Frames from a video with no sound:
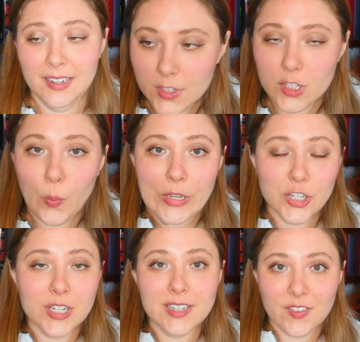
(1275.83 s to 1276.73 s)
So when
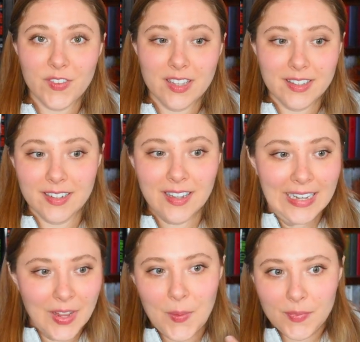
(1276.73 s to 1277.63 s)
she is feeling
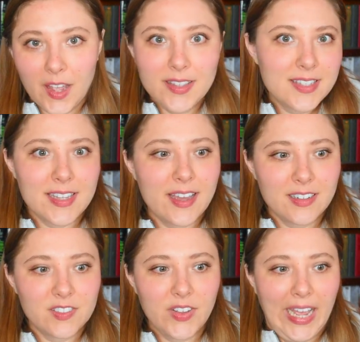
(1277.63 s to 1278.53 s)

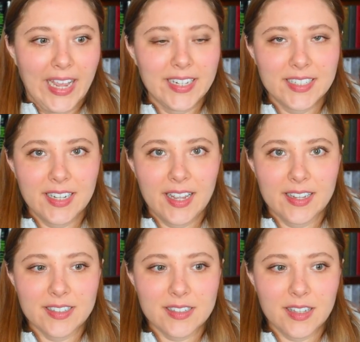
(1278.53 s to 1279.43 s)
unsatisfied
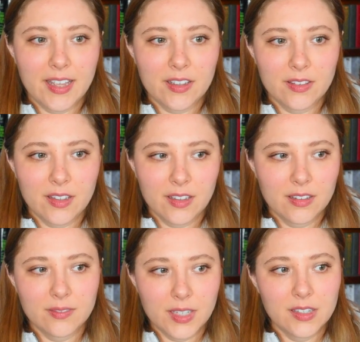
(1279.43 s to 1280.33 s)
and like the